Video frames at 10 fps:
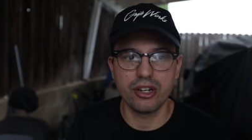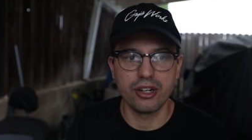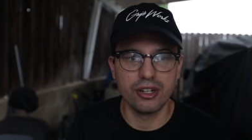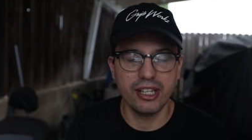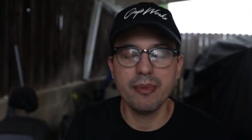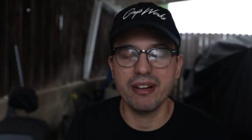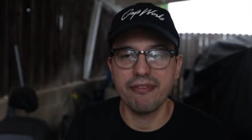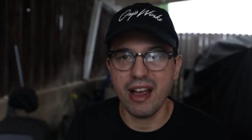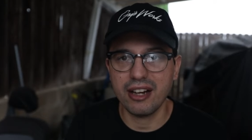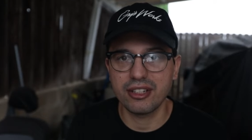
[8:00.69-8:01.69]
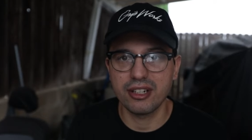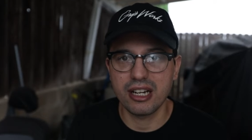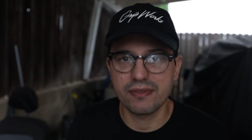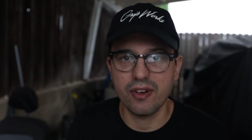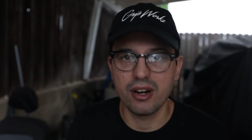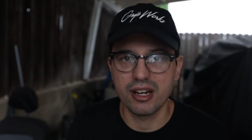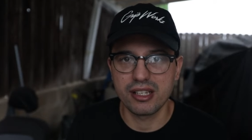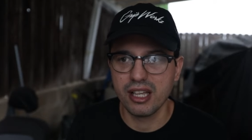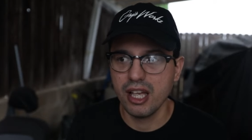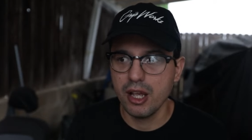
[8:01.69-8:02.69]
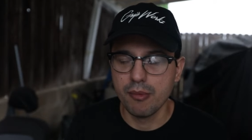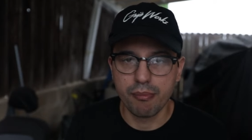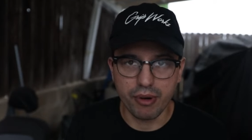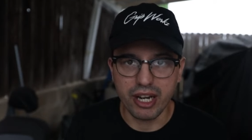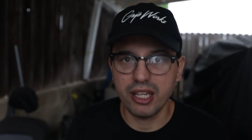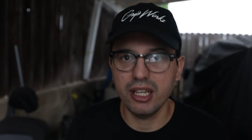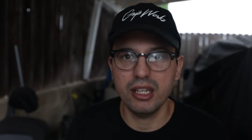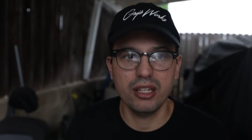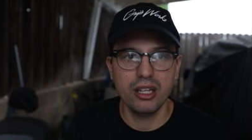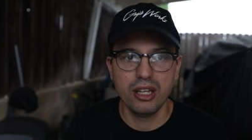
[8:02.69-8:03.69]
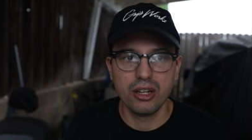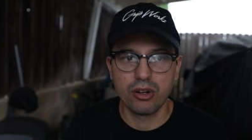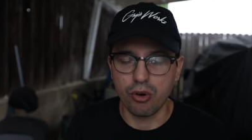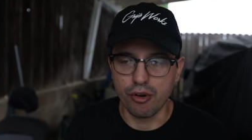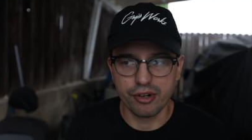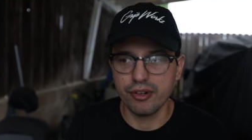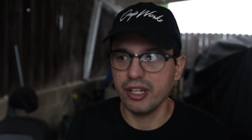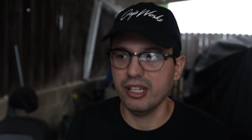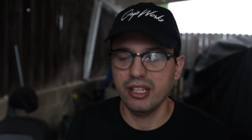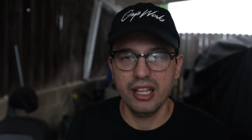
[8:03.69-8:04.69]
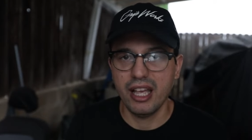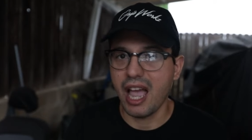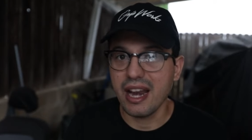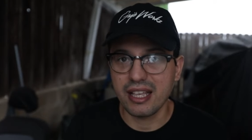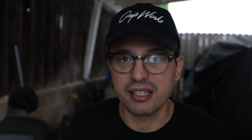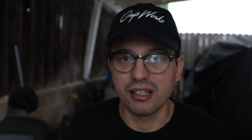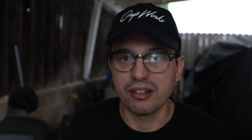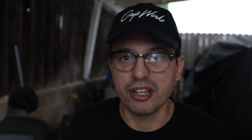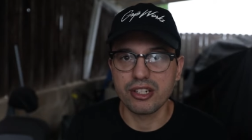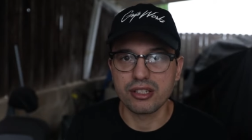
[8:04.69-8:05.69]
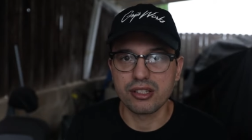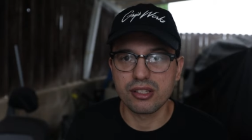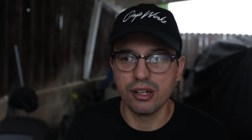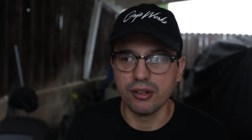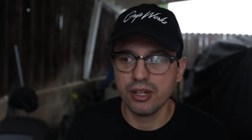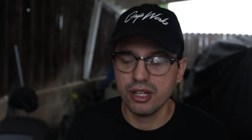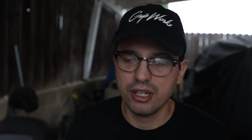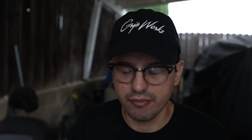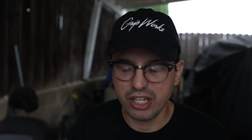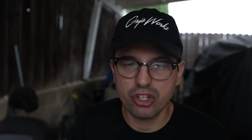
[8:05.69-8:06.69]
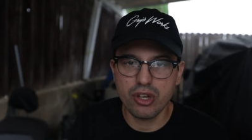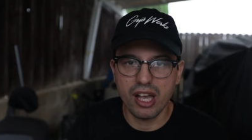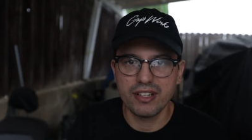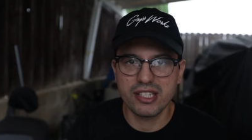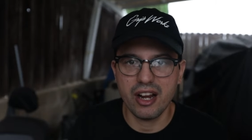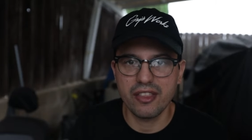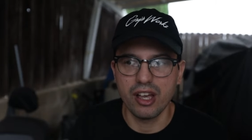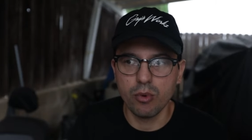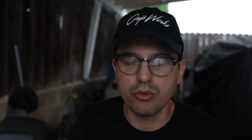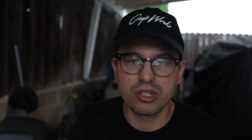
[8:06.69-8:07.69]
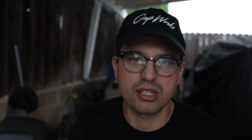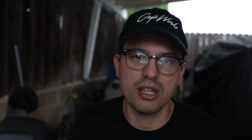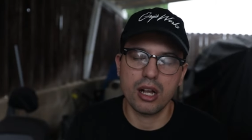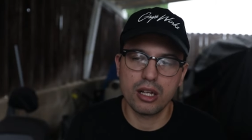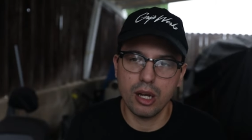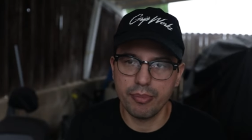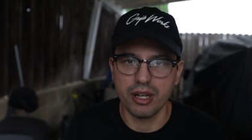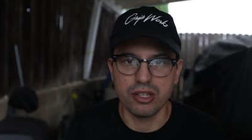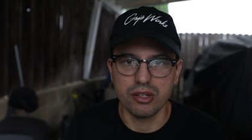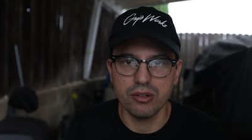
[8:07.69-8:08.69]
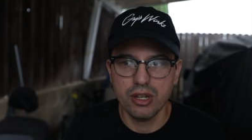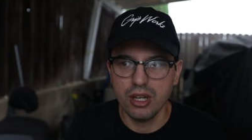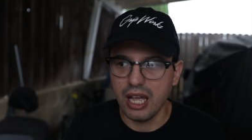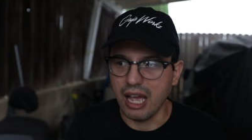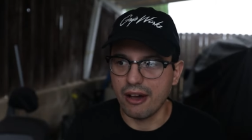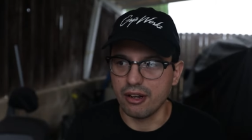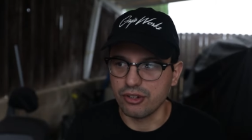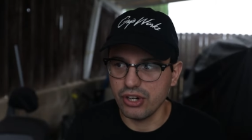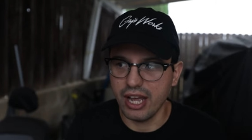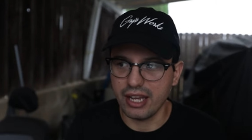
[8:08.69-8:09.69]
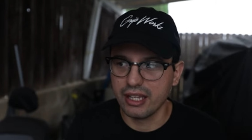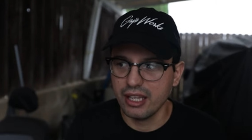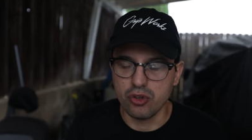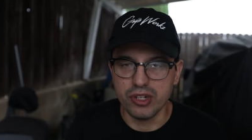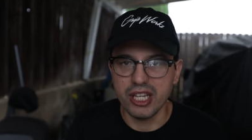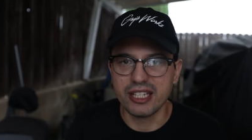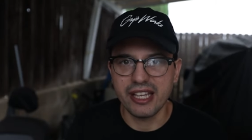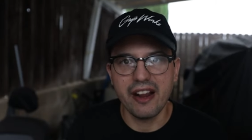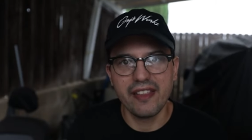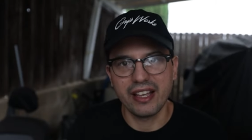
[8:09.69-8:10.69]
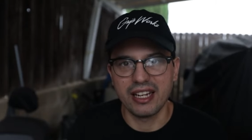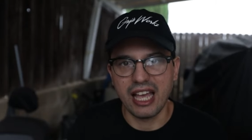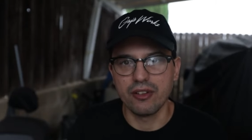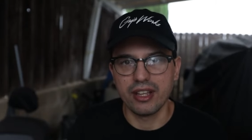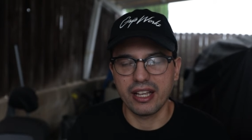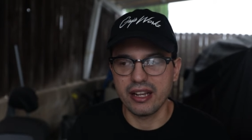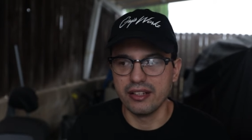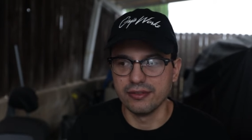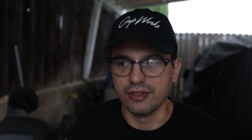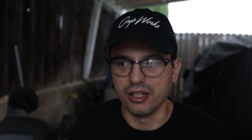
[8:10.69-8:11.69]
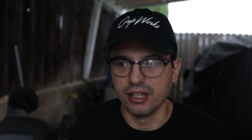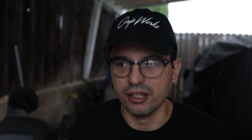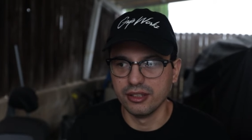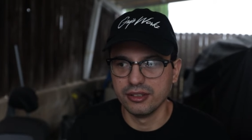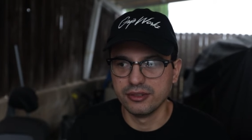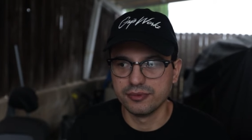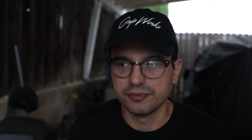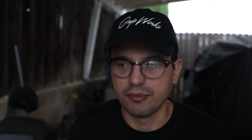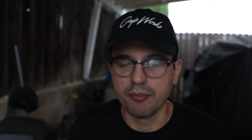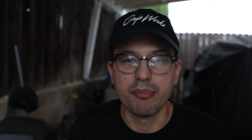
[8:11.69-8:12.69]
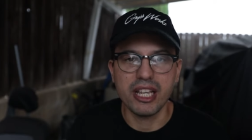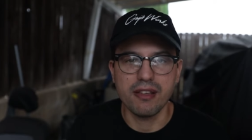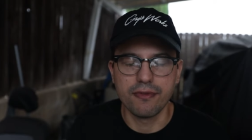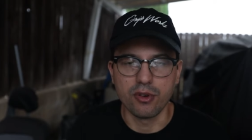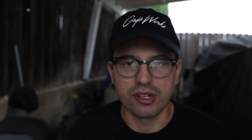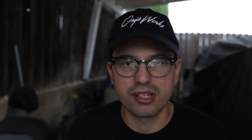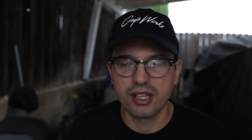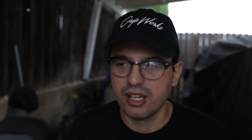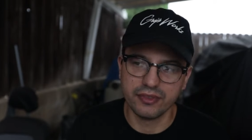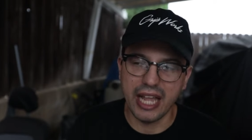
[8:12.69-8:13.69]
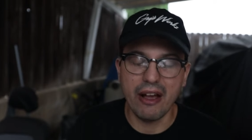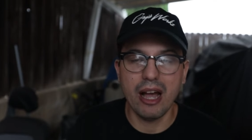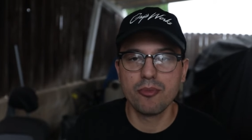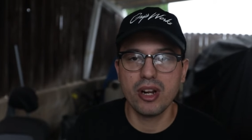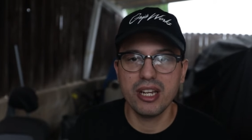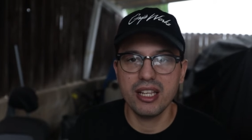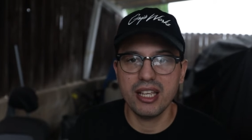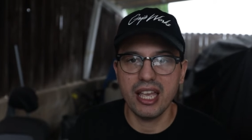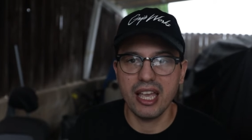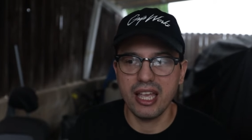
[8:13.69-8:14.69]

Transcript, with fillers: your limiting factor as far as braking, cornering, and acceleration. So make sure you have a tire that won't just lock up on you out on track. You need a tire that can handle that kind of braking force. Now, I'm running